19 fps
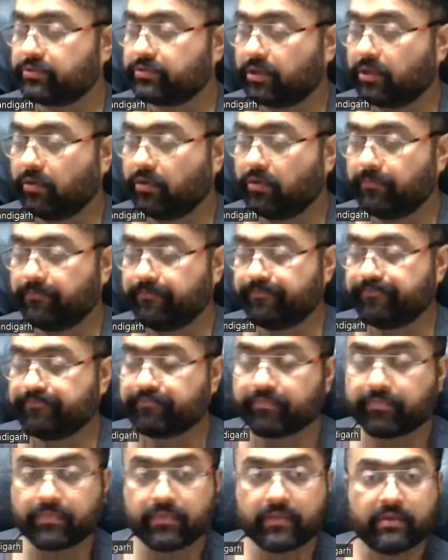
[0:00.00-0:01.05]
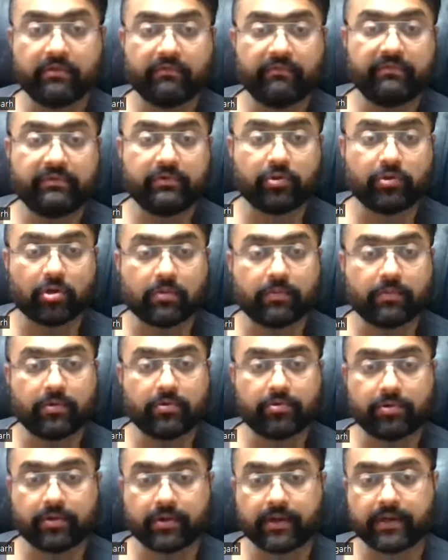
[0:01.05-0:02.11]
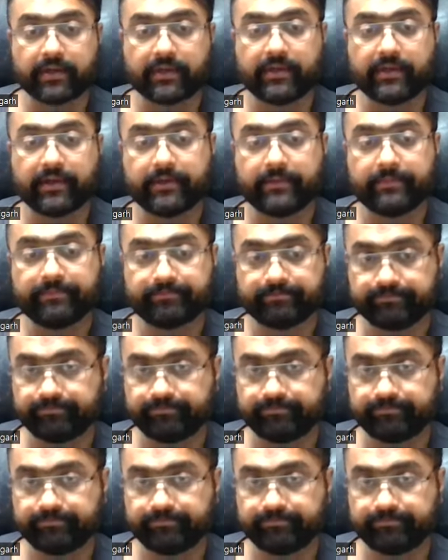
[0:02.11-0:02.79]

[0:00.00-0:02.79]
So now we will talk about contract act.